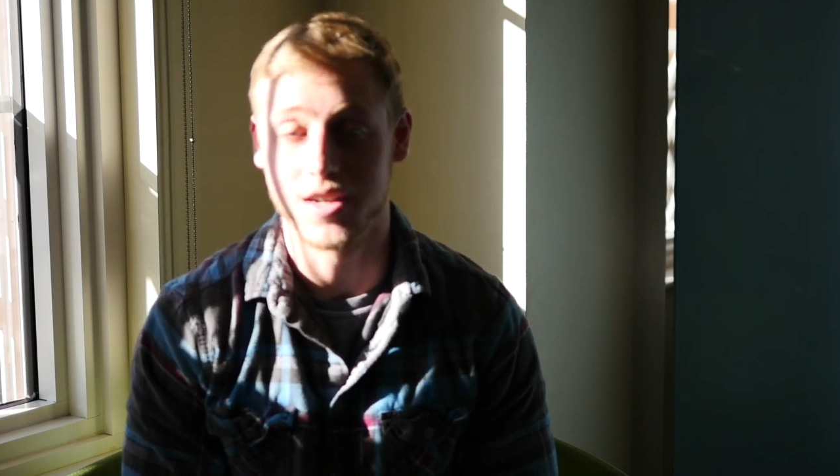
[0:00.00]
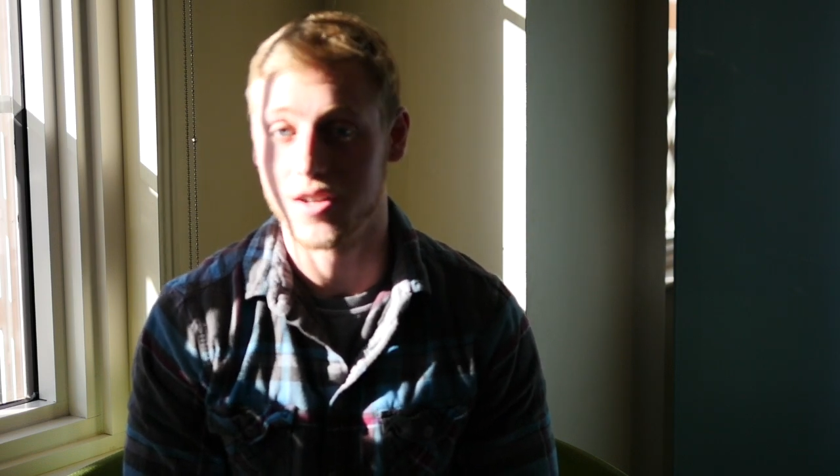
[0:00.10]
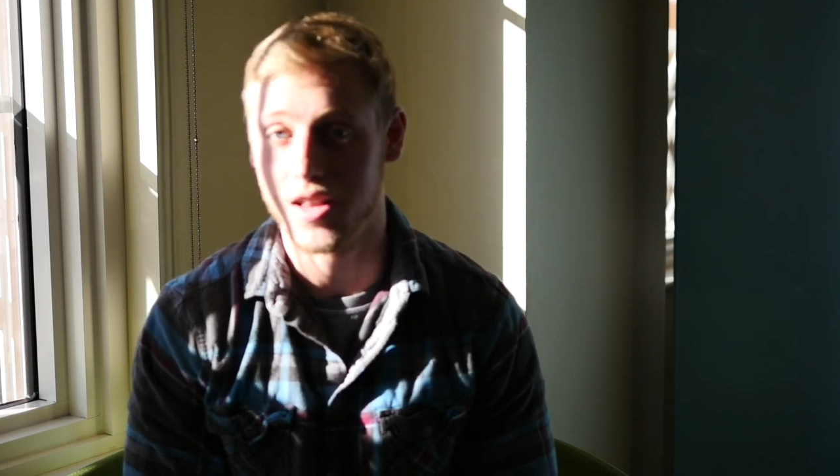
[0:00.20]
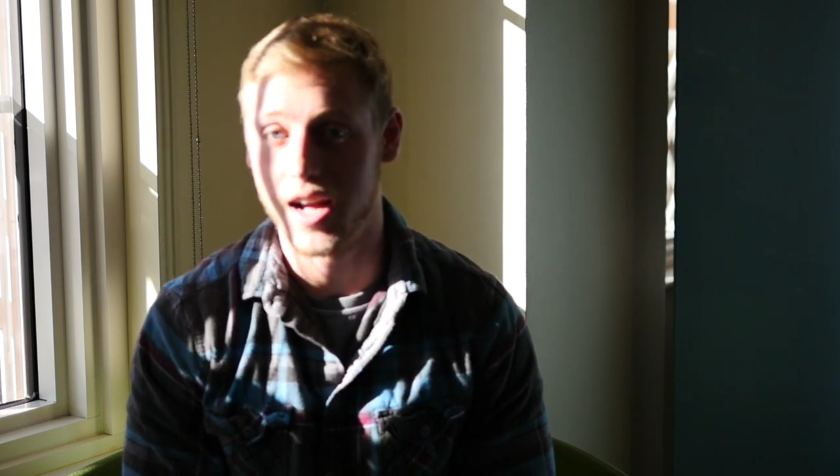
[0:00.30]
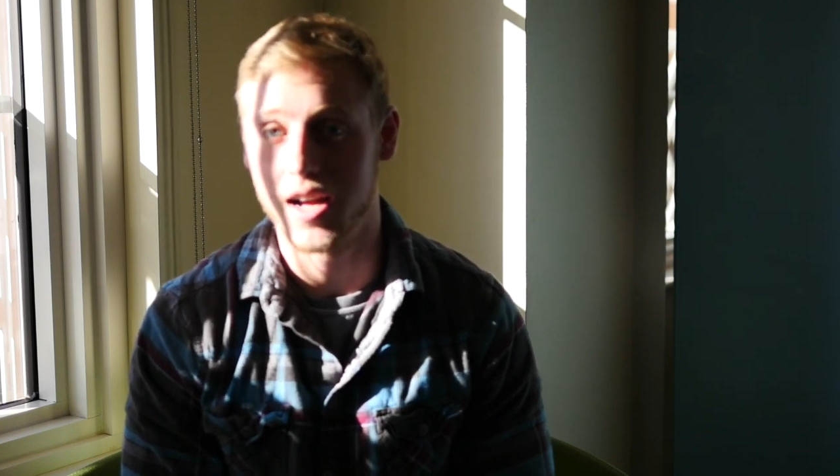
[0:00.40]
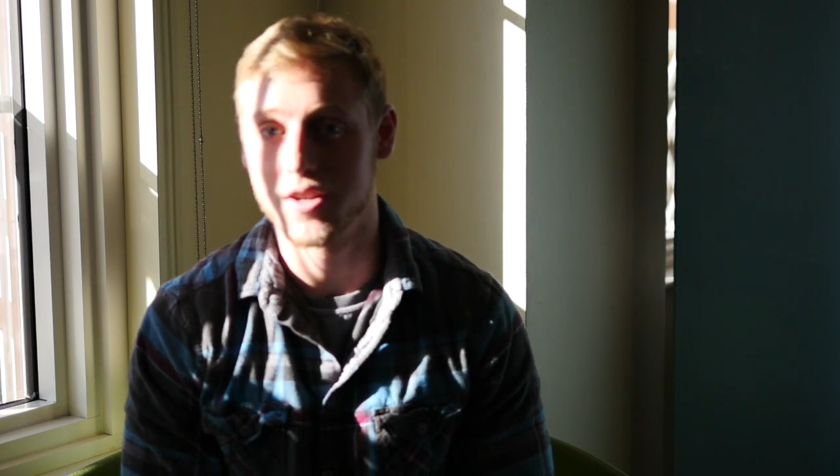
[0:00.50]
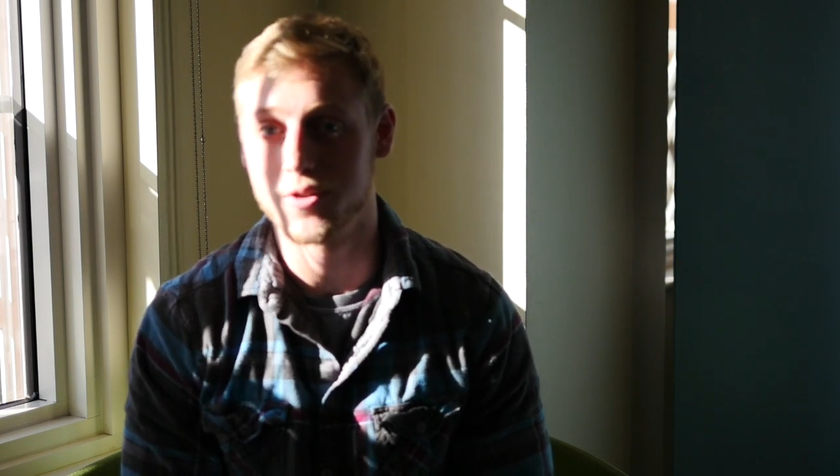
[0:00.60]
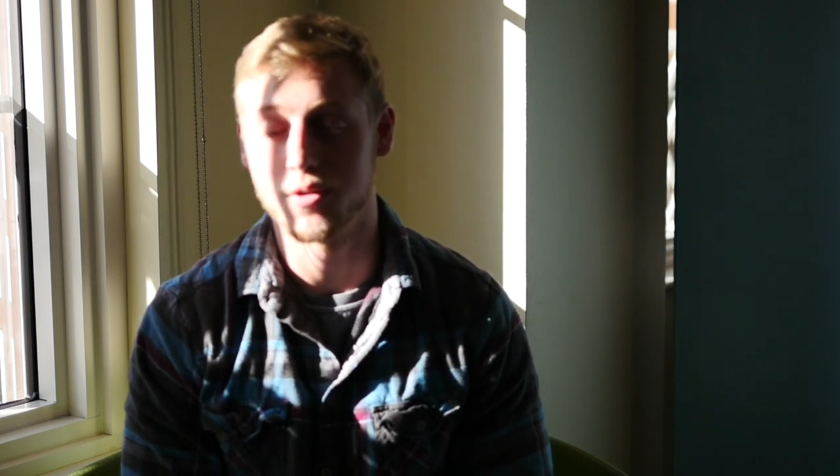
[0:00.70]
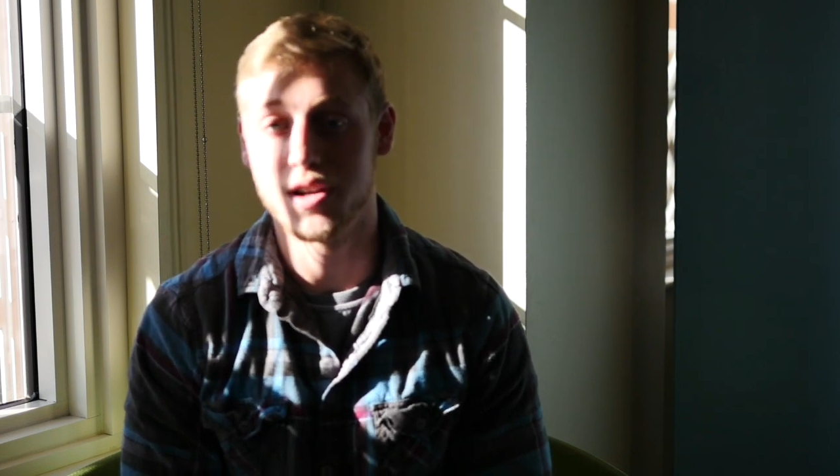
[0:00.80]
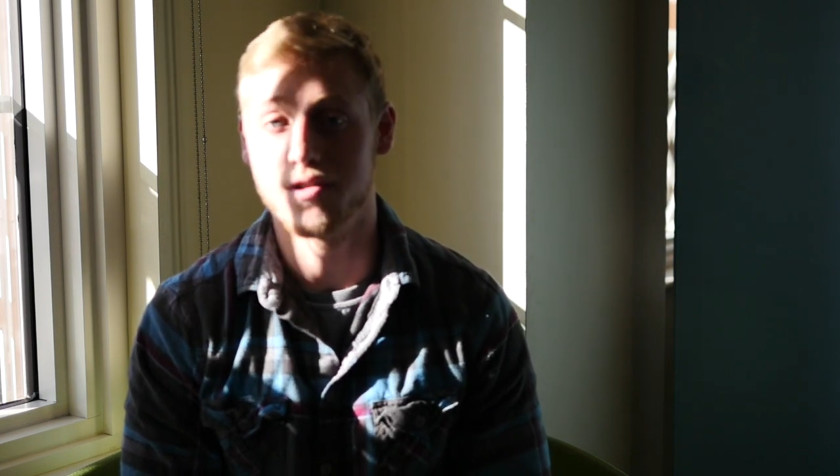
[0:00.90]
in
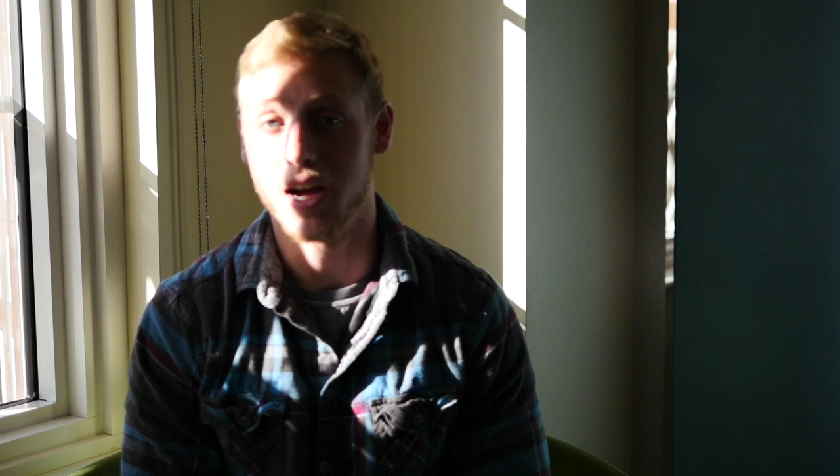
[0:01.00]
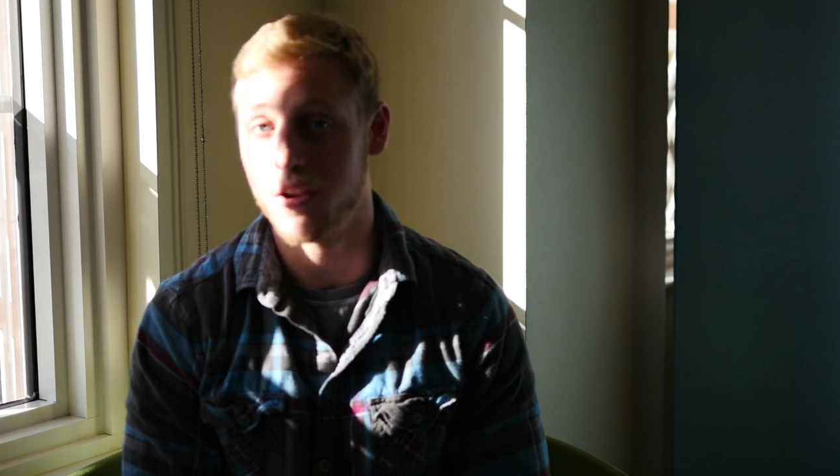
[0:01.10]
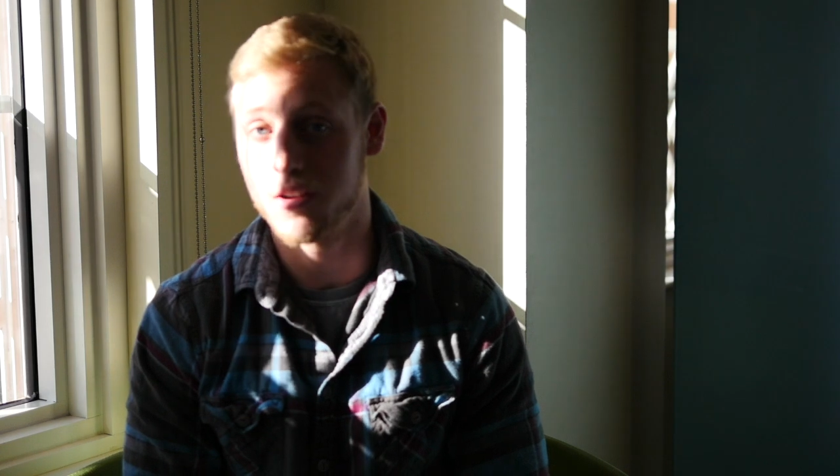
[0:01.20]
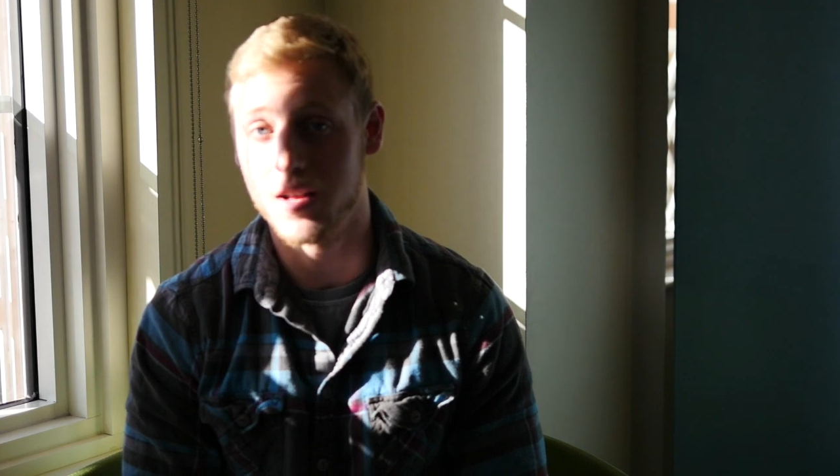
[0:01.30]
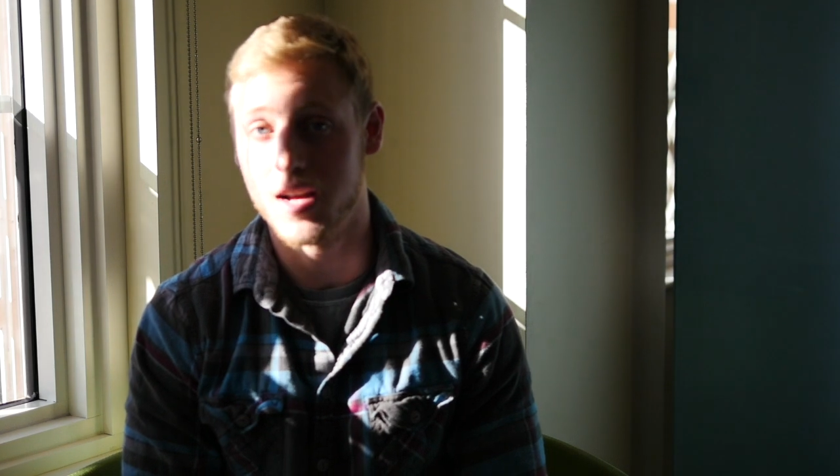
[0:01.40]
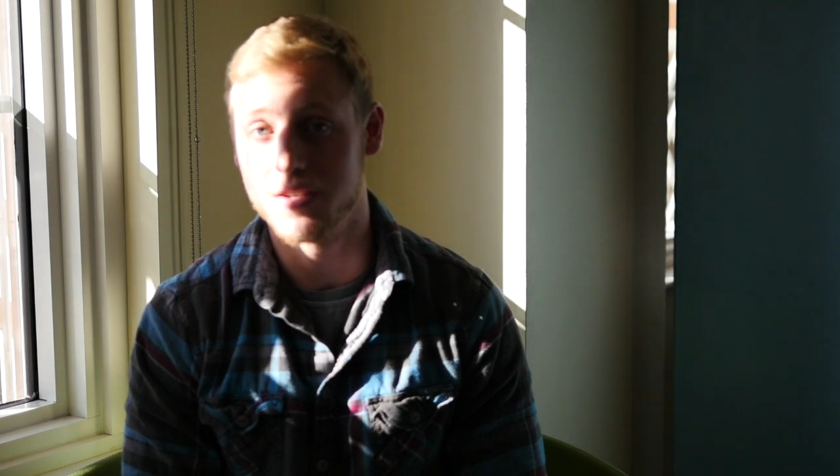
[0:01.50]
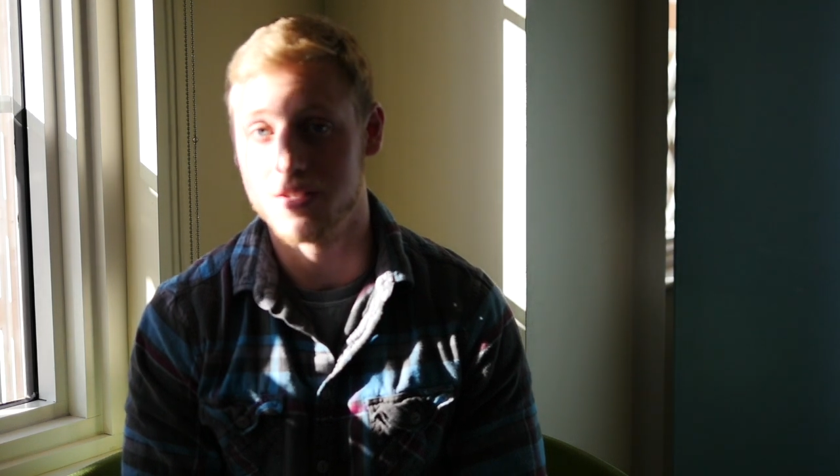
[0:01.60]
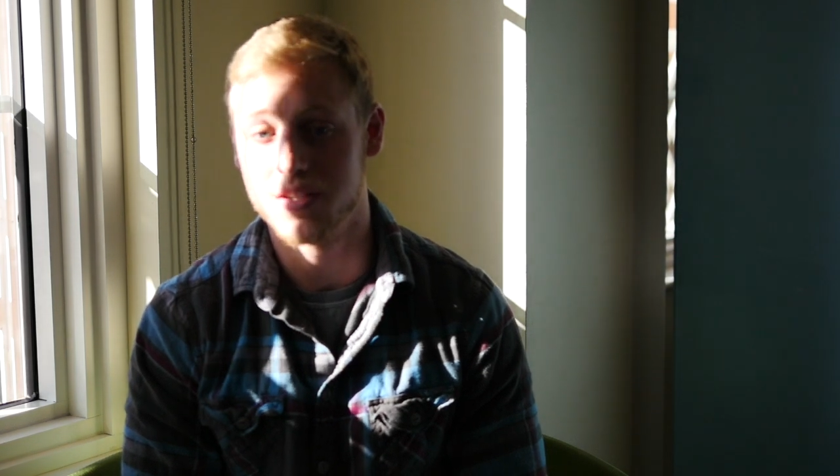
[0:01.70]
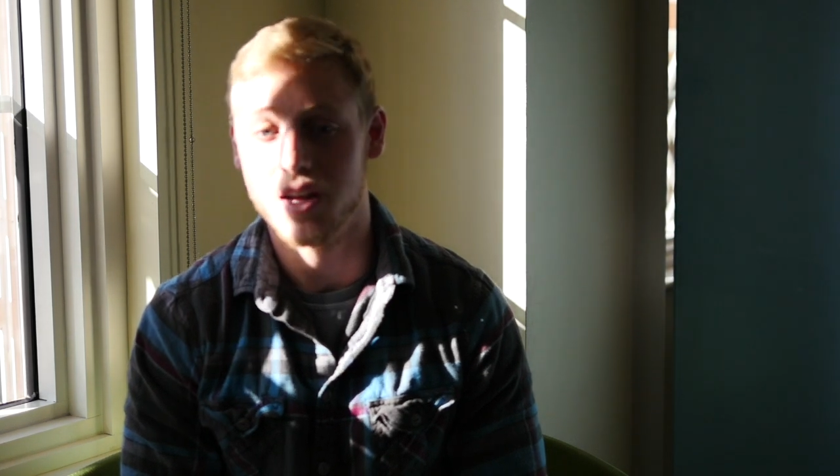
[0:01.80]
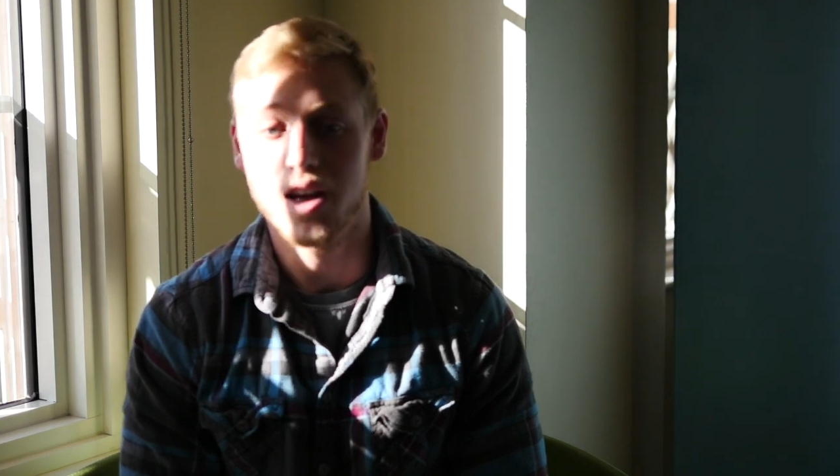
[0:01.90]
class or even out of class.